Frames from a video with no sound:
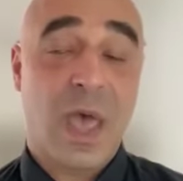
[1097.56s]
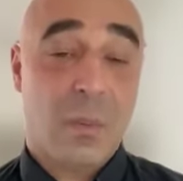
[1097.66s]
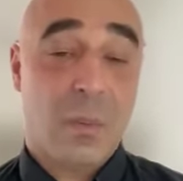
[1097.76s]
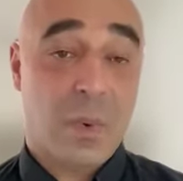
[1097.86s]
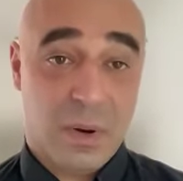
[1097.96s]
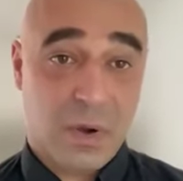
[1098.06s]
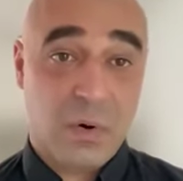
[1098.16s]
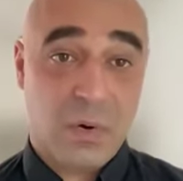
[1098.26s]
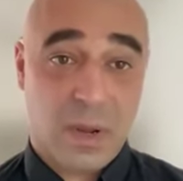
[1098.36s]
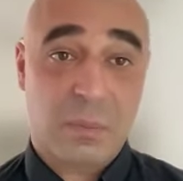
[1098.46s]
with the
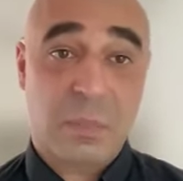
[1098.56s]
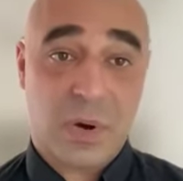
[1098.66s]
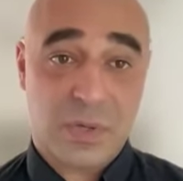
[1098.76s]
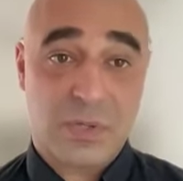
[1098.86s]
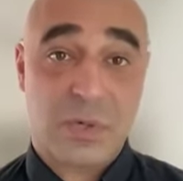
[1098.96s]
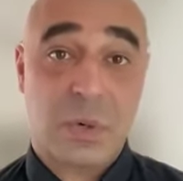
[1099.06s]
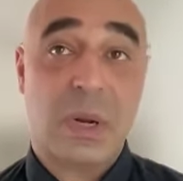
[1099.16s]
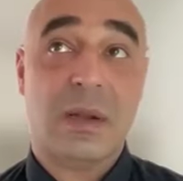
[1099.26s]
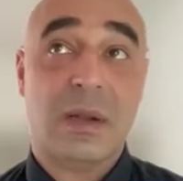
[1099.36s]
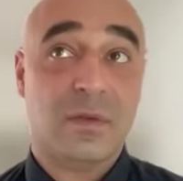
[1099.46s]
correct
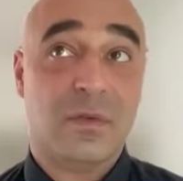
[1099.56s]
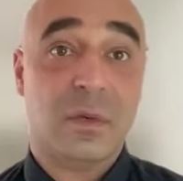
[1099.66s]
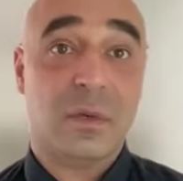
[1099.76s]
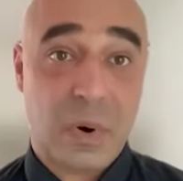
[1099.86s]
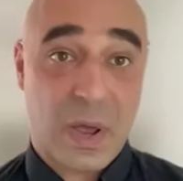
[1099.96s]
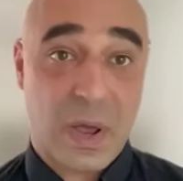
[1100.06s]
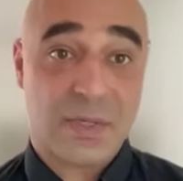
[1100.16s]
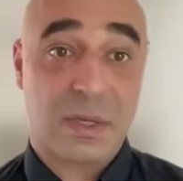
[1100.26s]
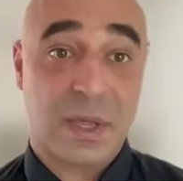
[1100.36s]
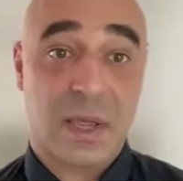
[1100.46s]
posture. It is
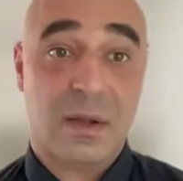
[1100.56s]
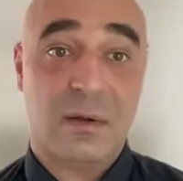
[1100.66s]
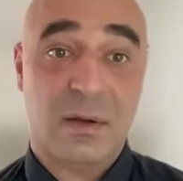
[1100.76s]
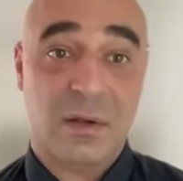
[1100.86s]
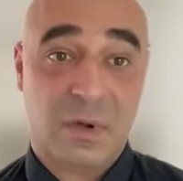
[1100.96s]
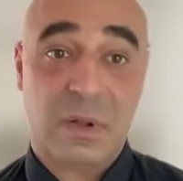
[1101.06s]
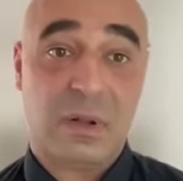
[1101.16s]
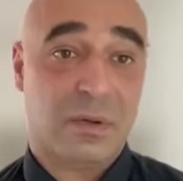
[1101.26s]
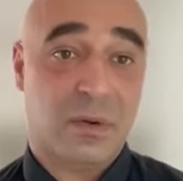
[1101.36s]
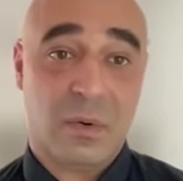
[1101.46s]
surprisingly
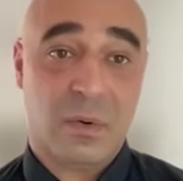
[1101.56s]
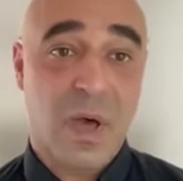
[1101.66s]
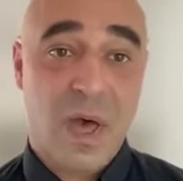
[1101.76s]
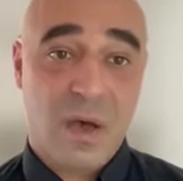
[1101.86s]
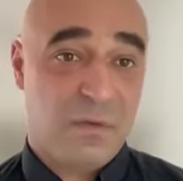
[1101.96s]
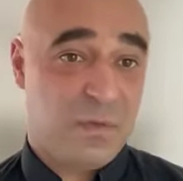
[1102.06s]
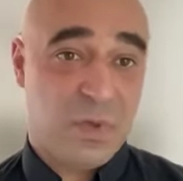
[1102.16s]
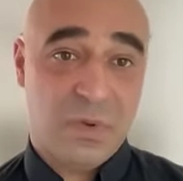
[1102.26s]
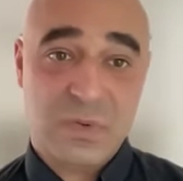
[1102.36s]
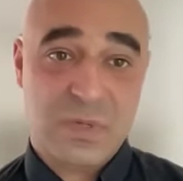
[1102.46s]
difficult. A
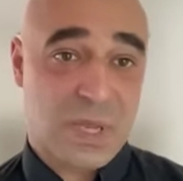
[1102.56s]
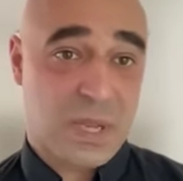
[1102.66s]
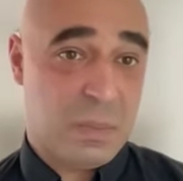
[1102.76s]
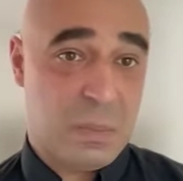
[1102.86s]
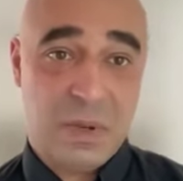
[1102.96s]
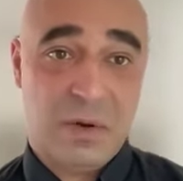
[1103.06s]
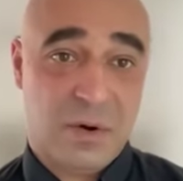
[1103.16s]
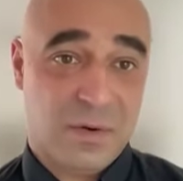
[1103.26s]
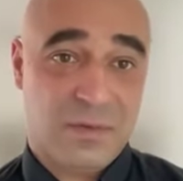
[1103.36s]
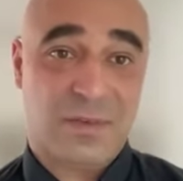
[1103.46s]
few
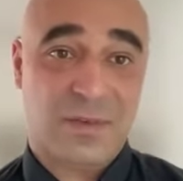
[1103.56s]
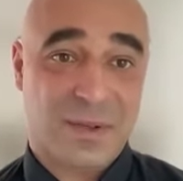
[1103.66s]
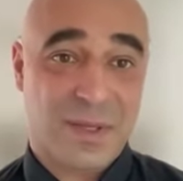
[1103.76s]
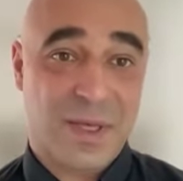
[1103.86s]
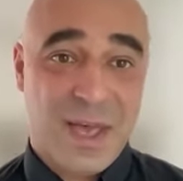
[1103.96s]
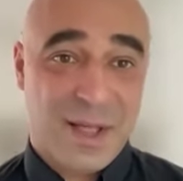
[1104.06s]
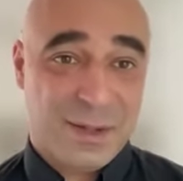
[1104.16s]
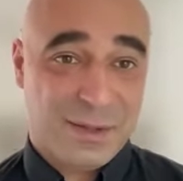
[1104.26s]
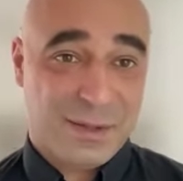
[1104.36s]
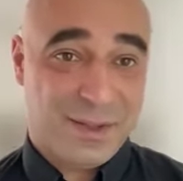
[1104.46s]
centimeters, a
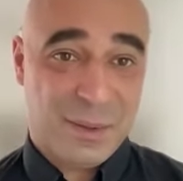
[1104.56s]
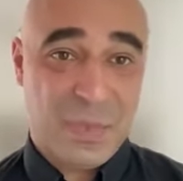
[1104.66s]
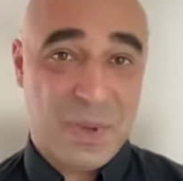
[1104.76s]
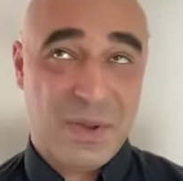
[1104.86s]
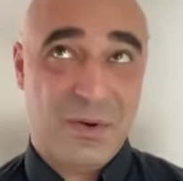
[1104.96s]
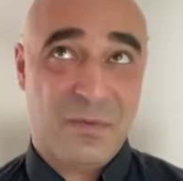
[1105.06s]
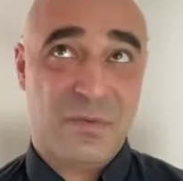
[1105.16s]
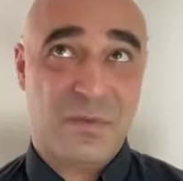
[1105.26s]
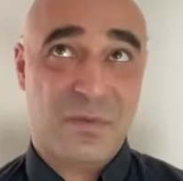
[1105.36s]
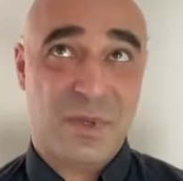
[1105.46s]
little bit of
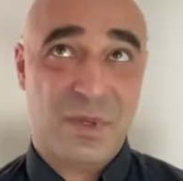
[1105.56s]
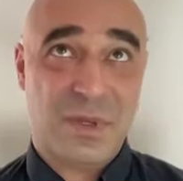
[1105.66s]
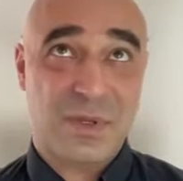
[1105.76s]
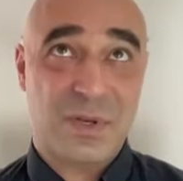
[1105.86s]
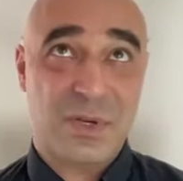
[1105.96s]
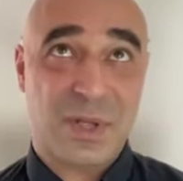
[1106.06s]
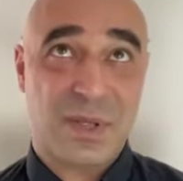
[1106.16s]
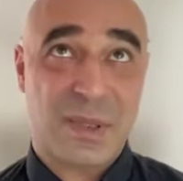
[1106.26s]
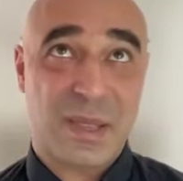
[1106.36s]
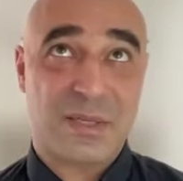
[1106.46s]

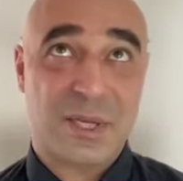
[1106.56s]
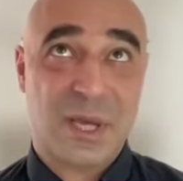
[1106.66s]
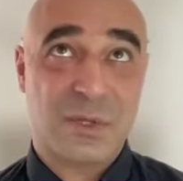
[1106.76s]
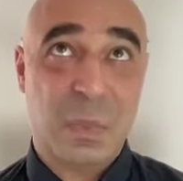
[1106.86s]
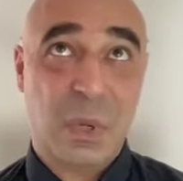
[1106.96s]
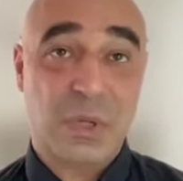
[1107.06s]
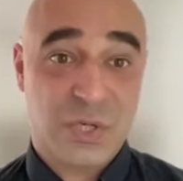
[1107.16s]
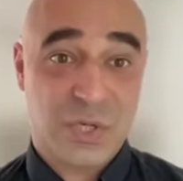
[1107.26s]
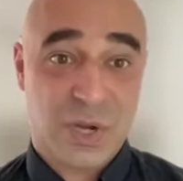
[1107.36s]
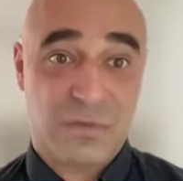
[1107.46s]
a small
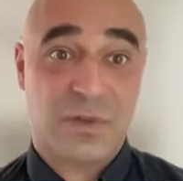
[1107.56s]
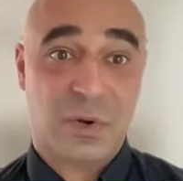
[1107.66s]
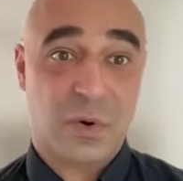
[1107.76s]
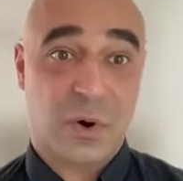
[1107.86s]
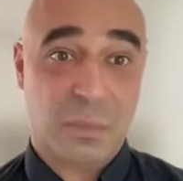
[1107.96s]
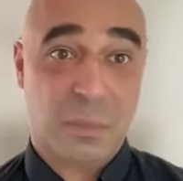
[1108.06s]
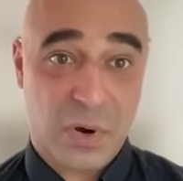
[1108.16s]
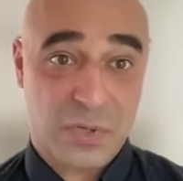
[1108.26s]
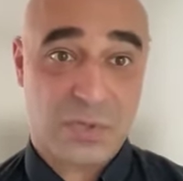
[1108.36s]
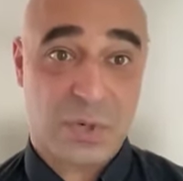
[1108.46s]
shift in your
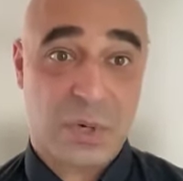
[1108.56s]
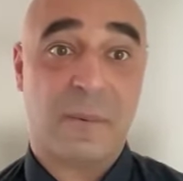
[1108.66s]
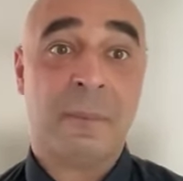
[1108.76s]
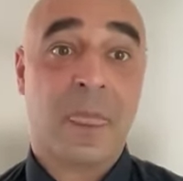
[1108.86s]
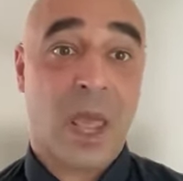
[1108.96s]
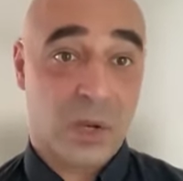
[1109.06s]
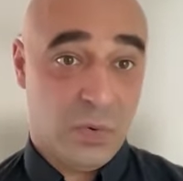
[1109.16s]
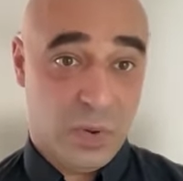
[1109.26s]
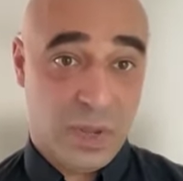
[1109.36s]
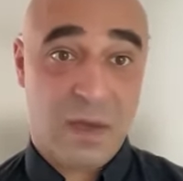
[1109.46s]
posture,
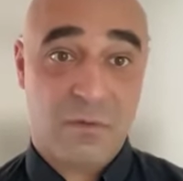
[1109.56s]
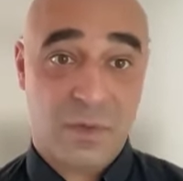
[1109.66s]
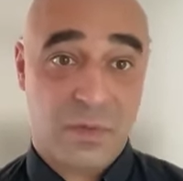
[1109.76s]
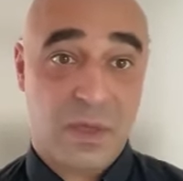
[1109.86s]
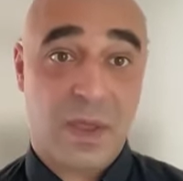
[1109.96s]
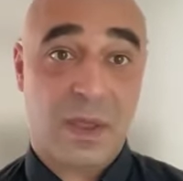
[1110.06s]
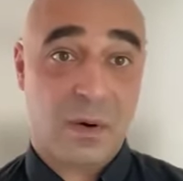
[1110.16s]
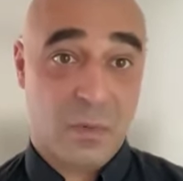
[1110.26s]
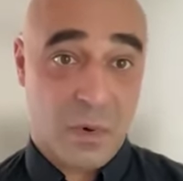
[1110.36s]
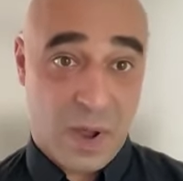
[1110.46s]
doing everything
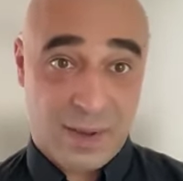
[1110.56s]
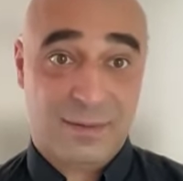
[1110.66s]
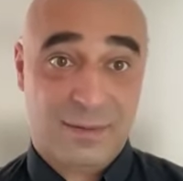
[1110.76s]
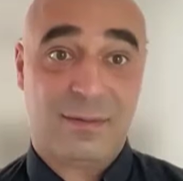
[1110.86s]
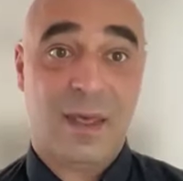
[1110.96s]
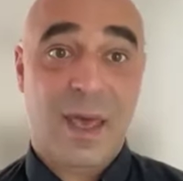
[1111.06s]
right